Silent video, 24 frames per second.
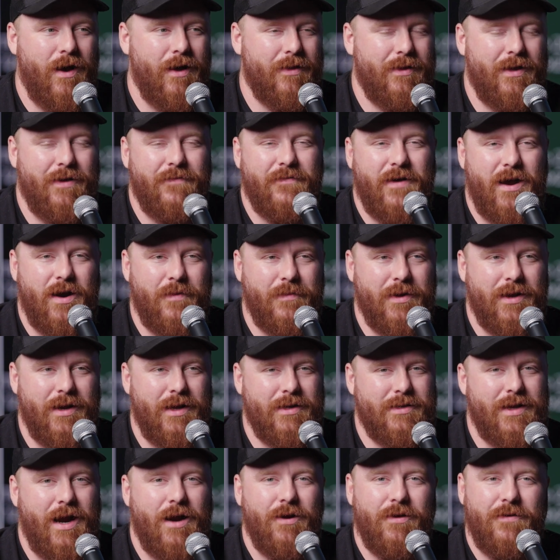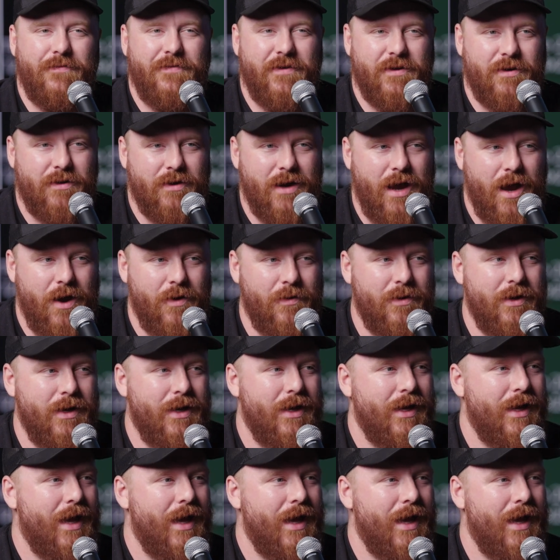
the environment entirely figured out.